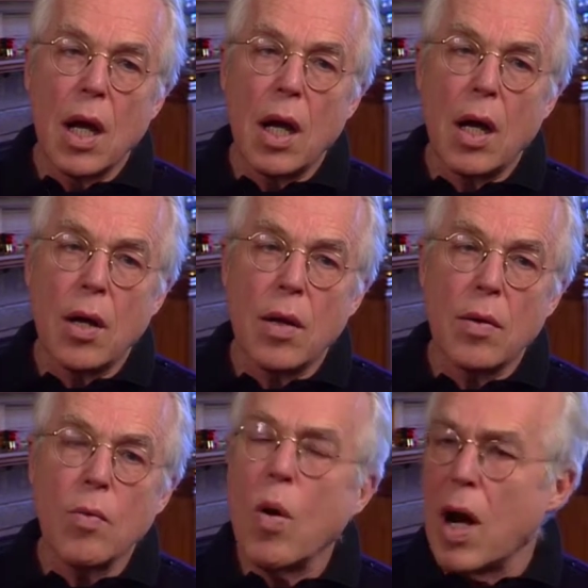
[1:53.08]

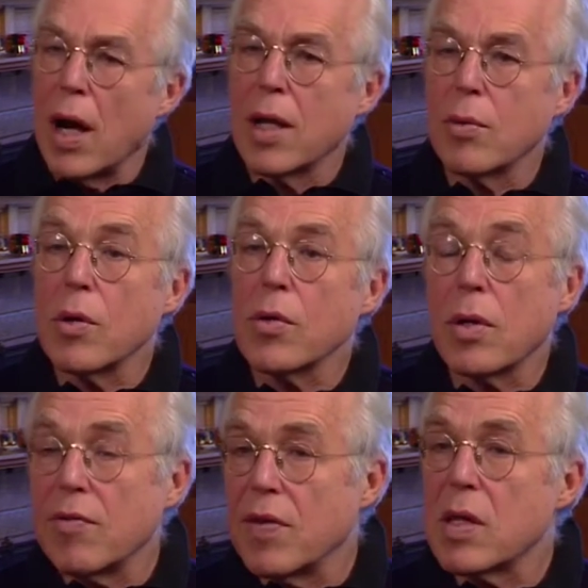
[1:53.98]
why? I said, well, it sort
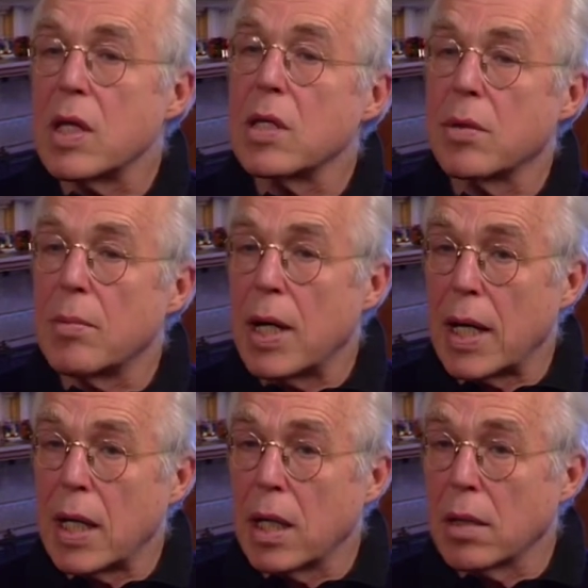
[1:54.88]
of fits into
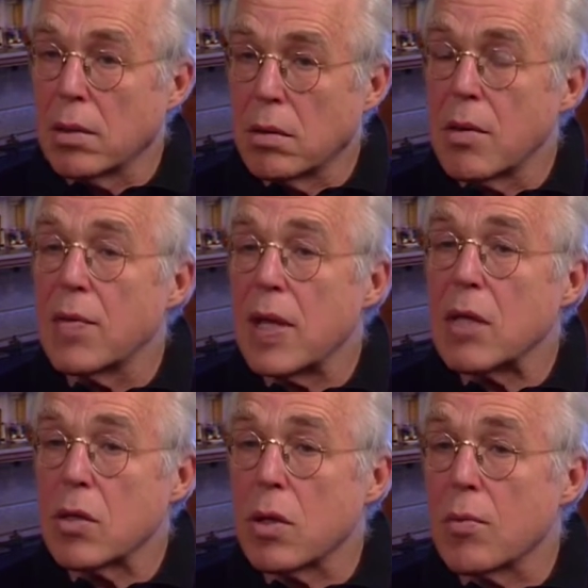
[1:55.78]
my
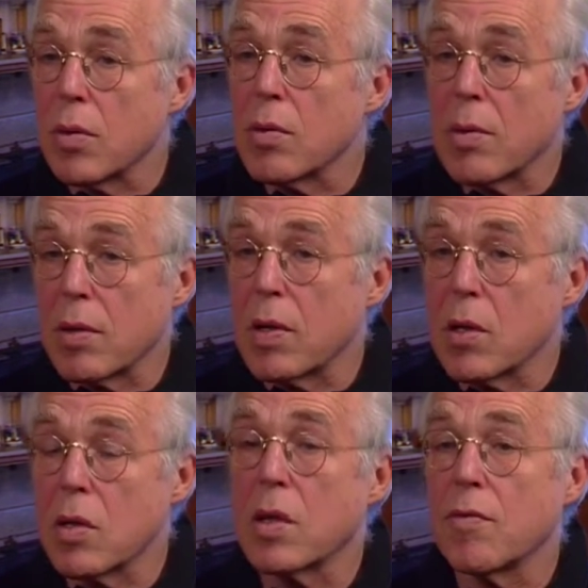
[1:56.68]
thesis. You know, I'm doing my
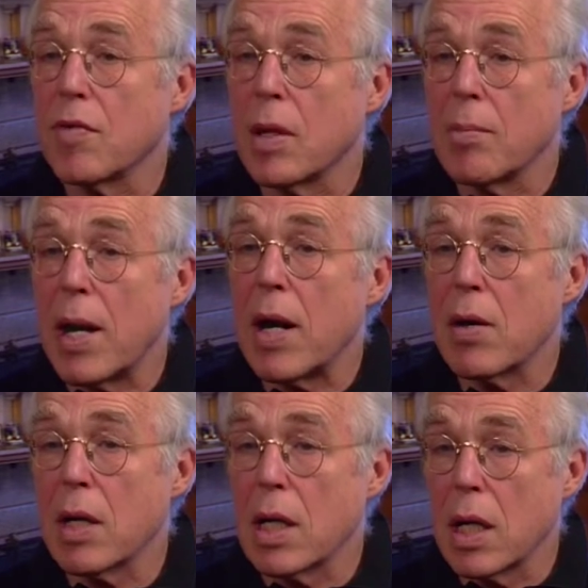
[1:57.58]
thesis on Philip
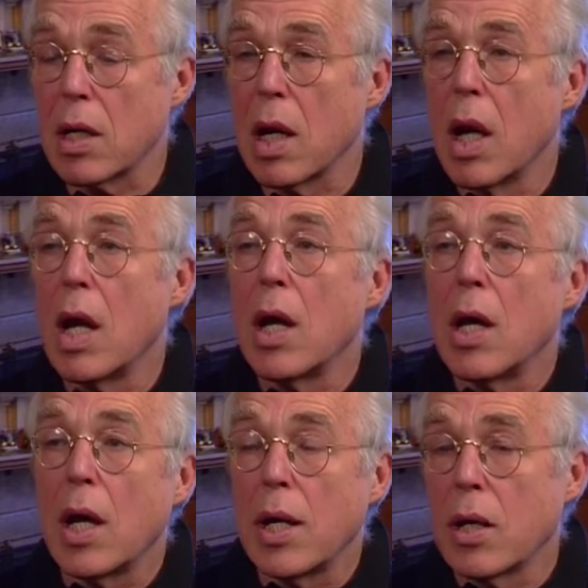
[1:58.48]
Barry, and
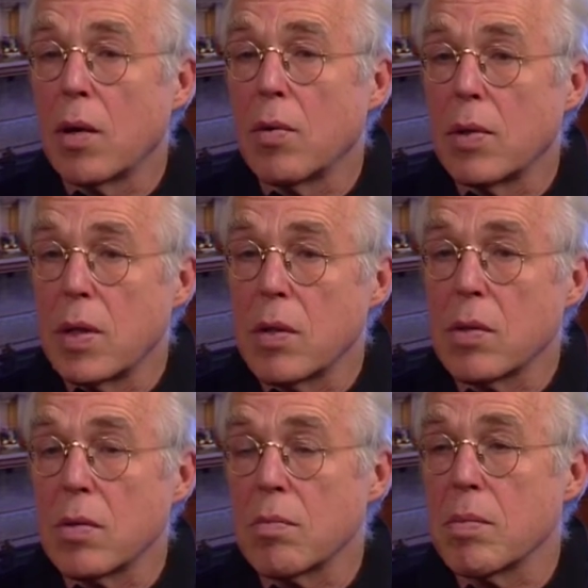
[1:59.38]
you know, and
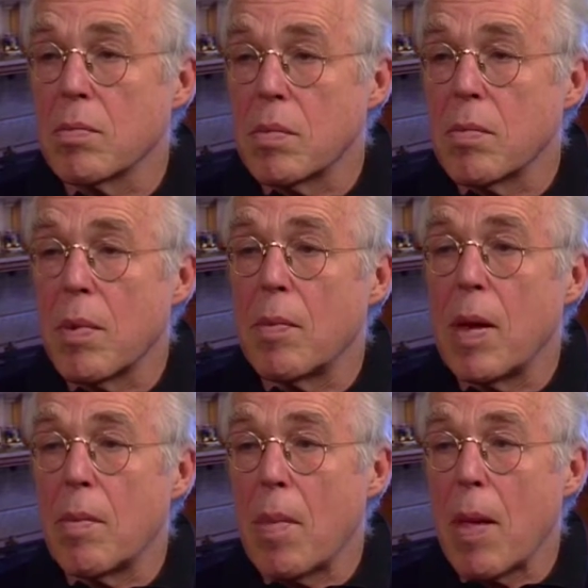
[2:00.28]
this
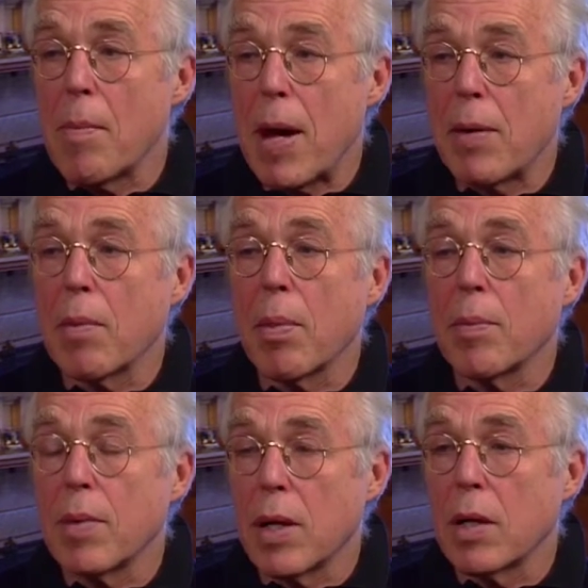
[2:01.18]
about,
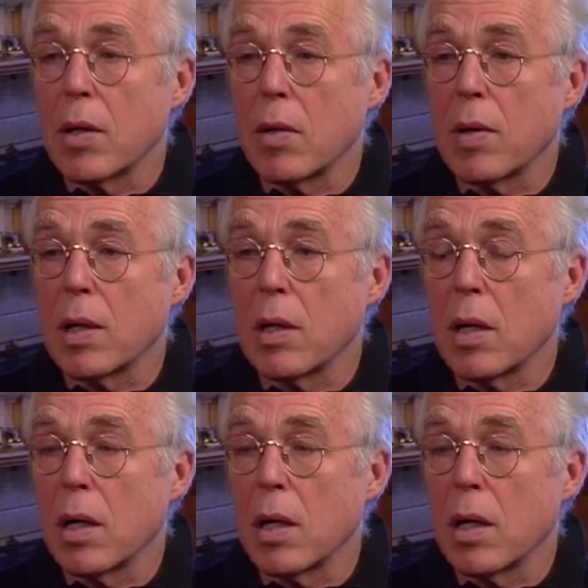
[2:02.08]
you know, And